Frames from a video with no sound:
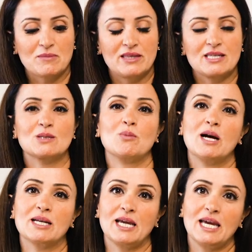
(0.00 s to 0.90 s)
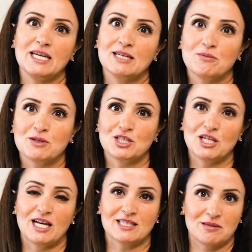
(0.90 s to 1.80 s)
This one,
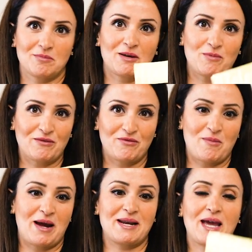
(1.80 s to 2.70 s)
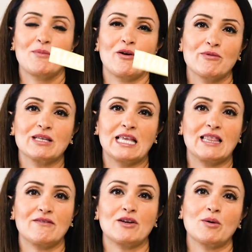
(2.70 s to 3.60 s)
she custom made one for my name. I really
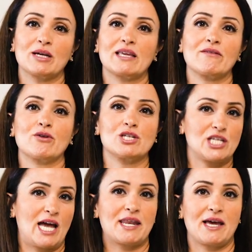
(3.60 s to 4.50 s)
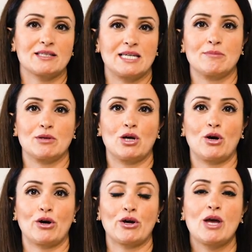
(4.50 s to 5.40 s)
love it. I'm going to give her a shout out down
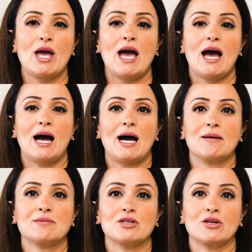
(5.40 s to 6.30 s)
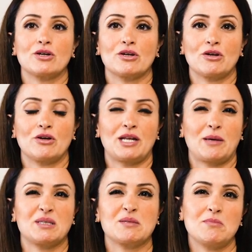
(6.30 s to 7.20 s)
below. So her
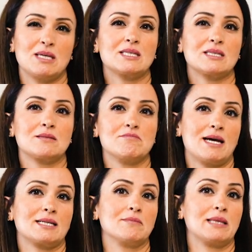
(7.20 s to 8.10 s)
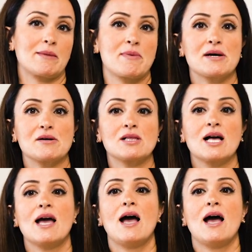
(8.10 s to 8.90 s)
name is Miss Madame Labelle.